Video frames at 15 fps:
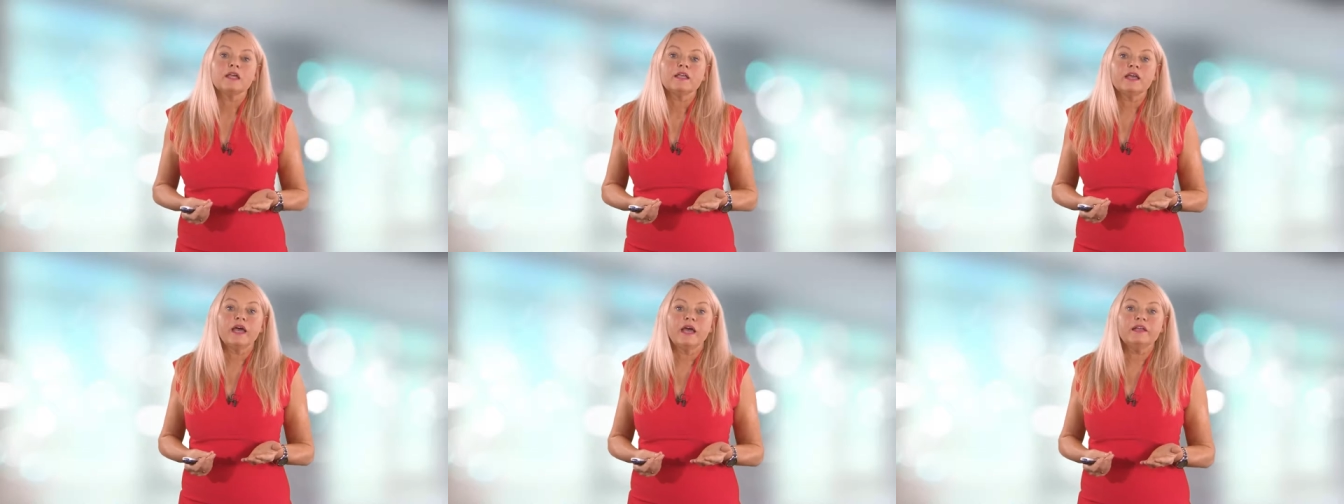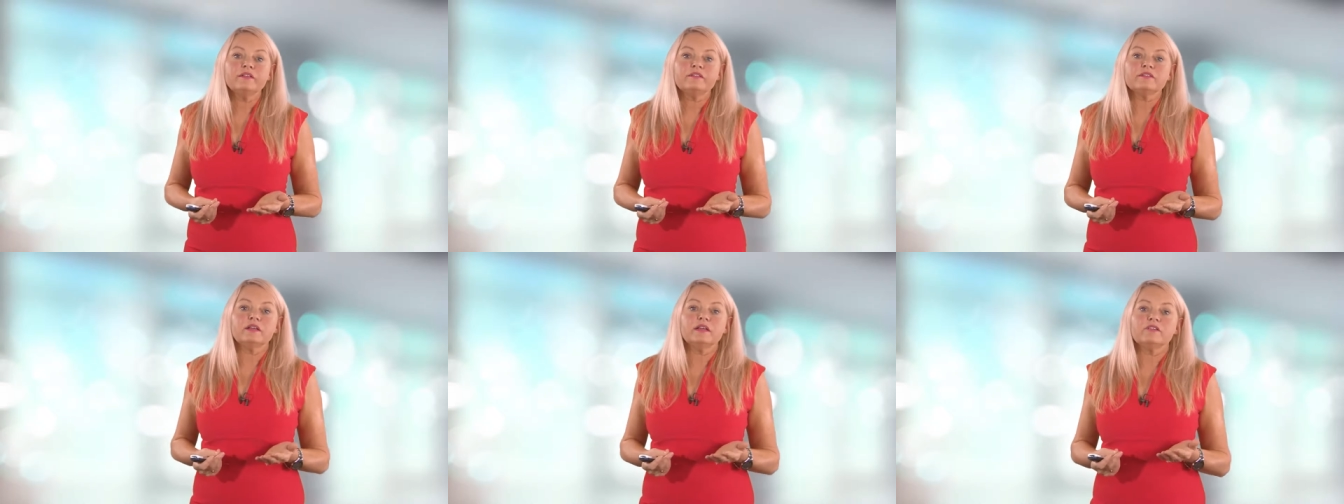
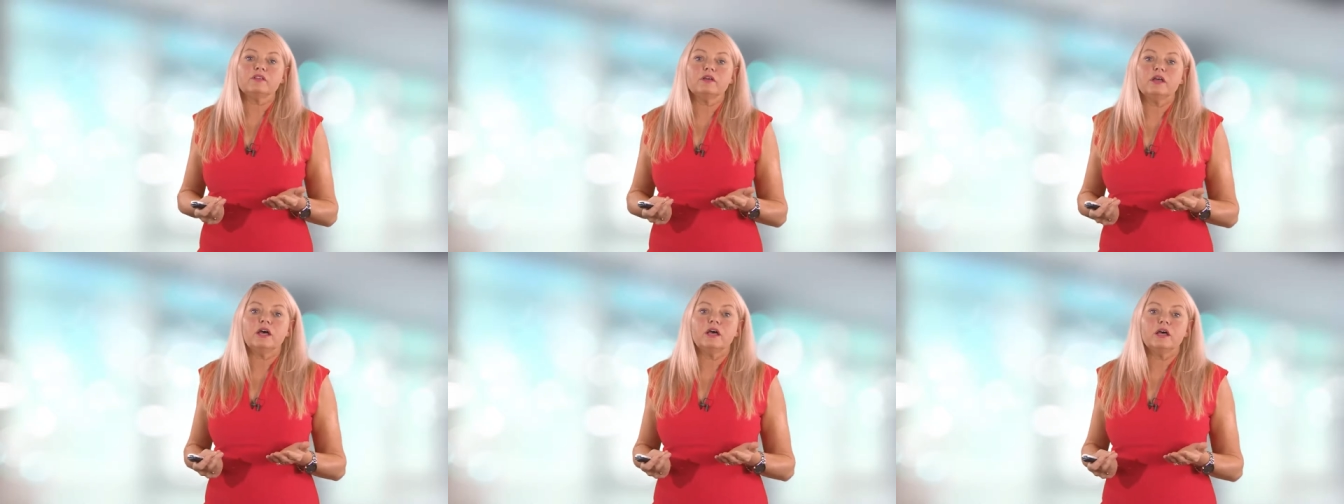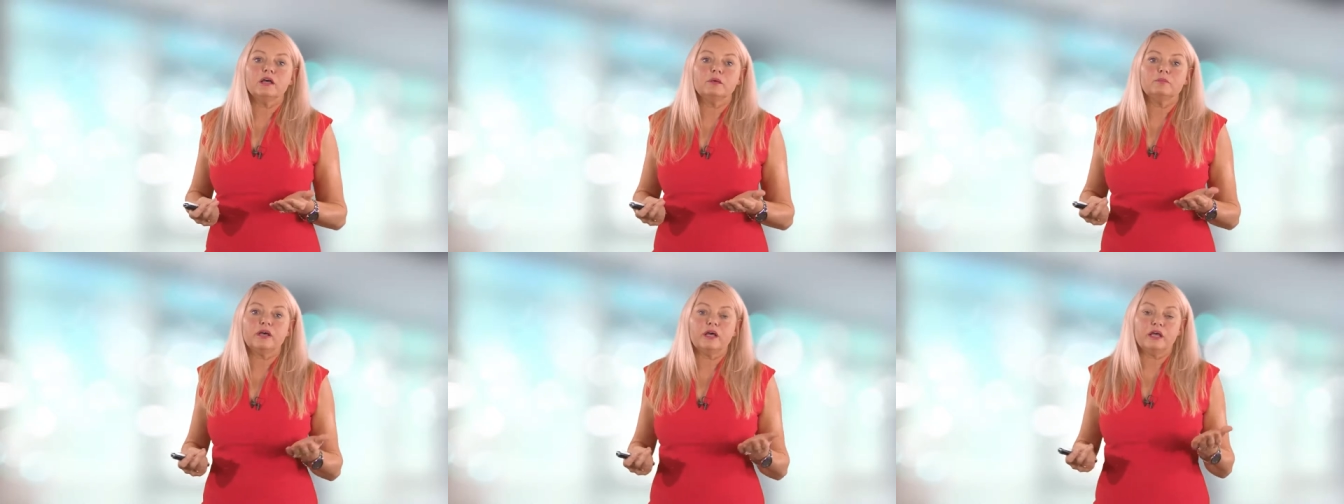CASE is, a,
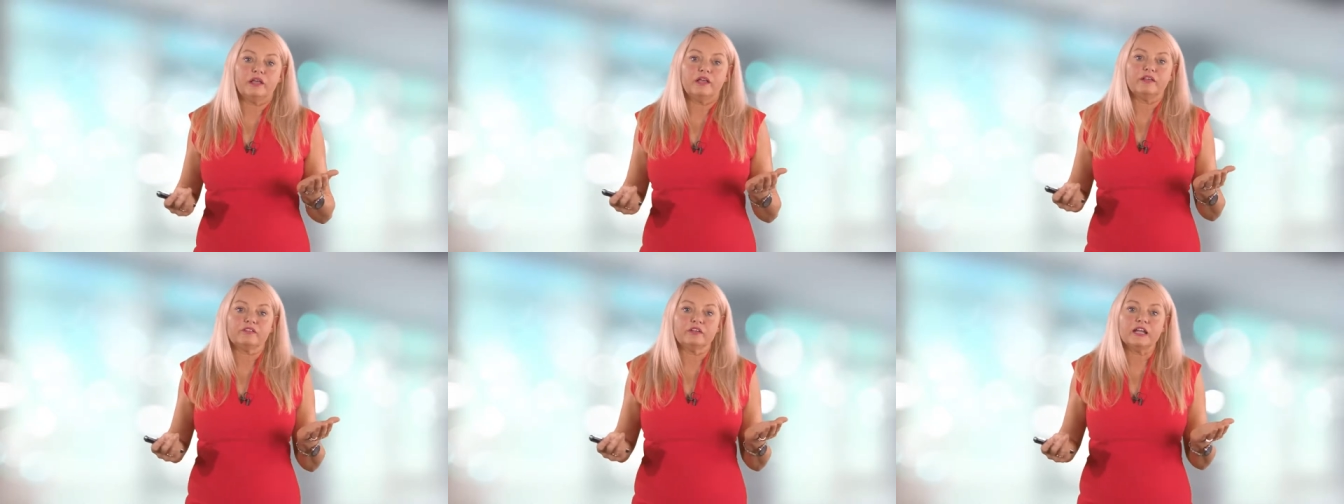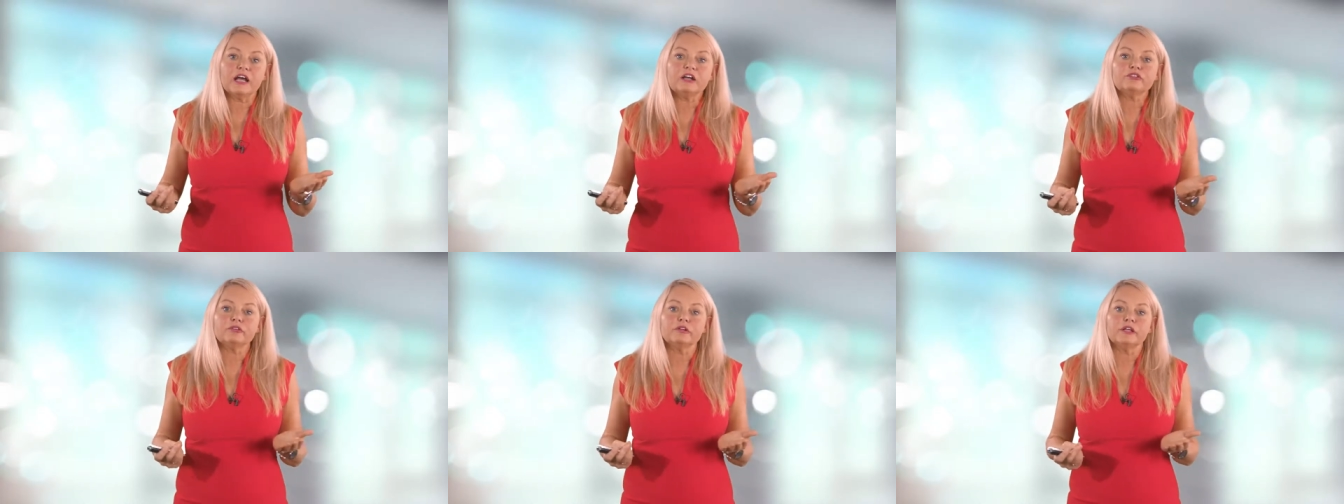um, is an
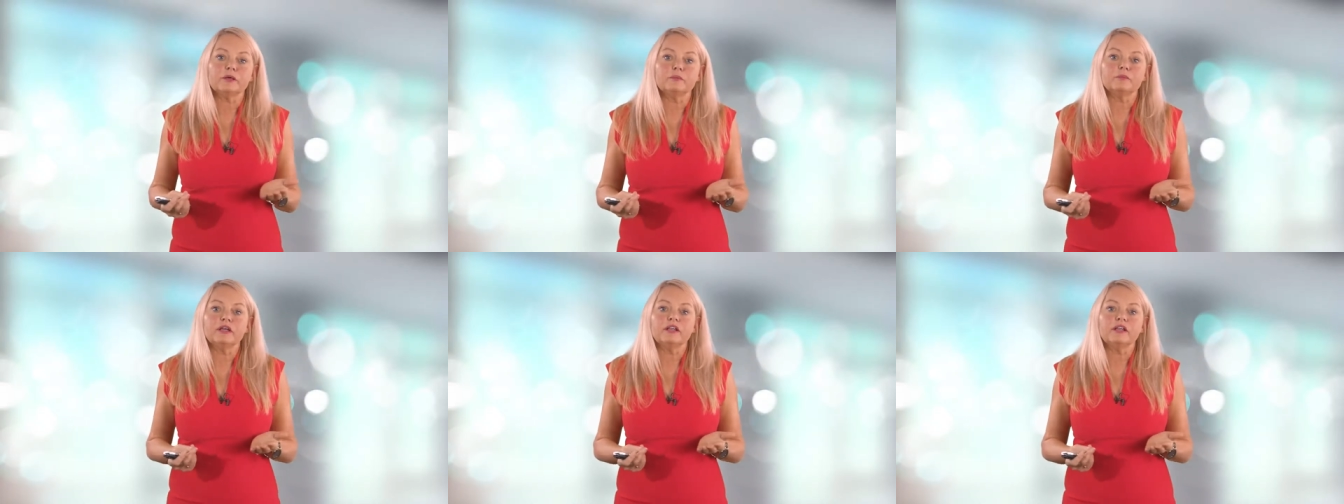acronym.